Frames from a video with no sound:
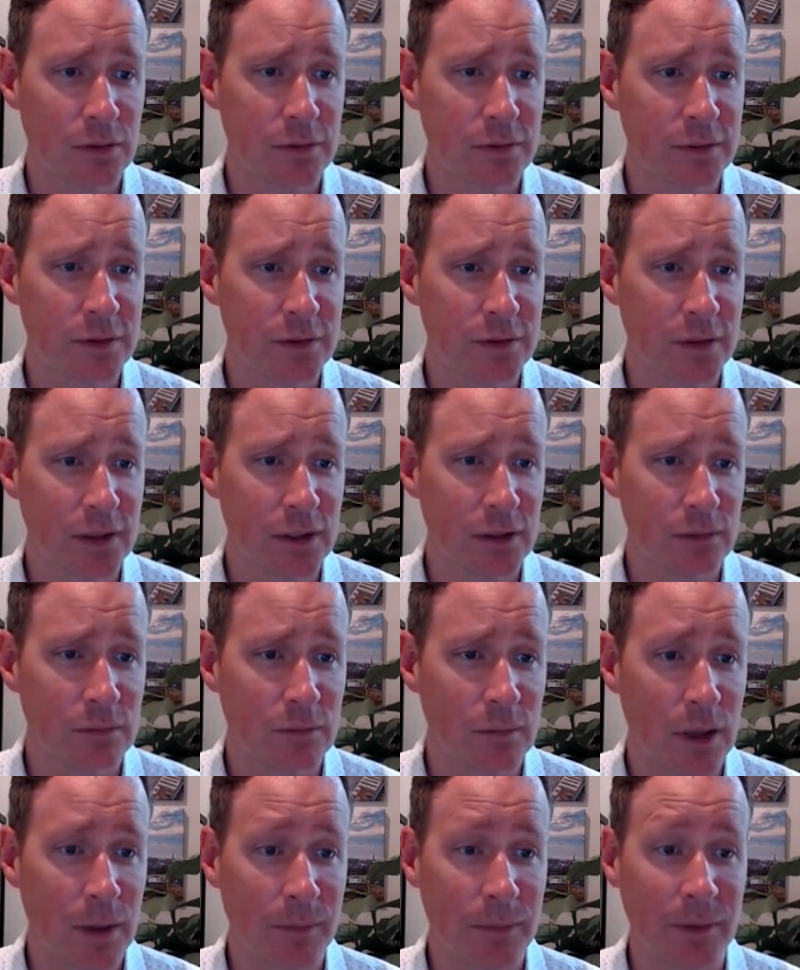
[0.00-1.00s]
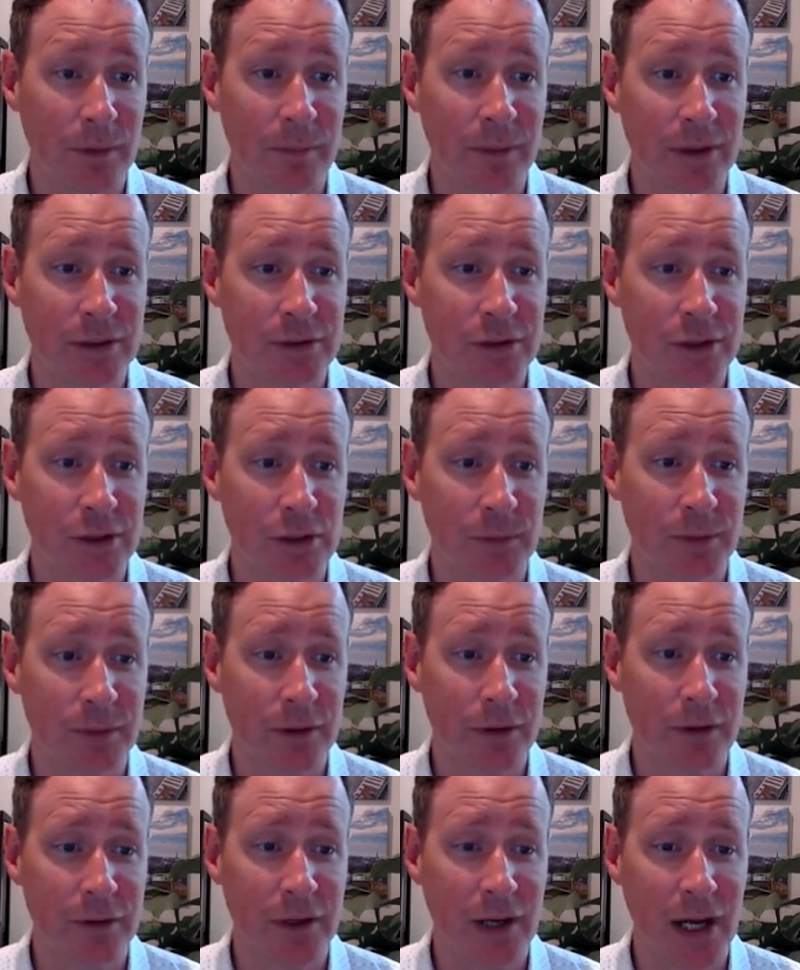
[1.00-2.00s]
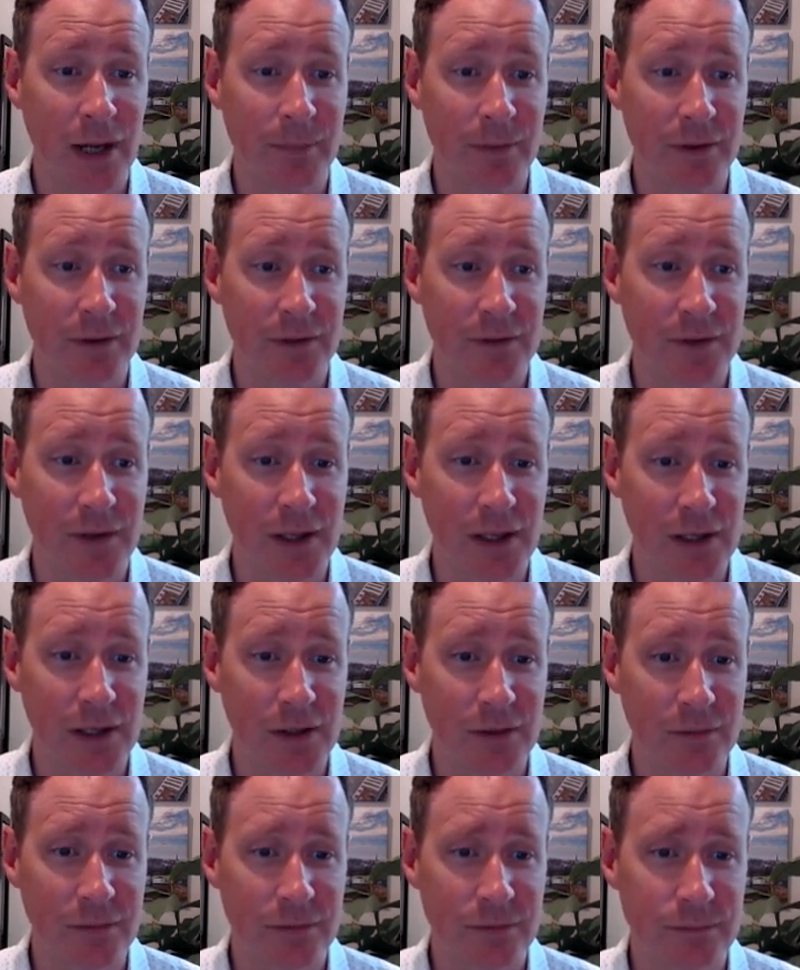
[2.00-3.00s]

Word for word: this out. I'm going to make sure you go up here to the top and save.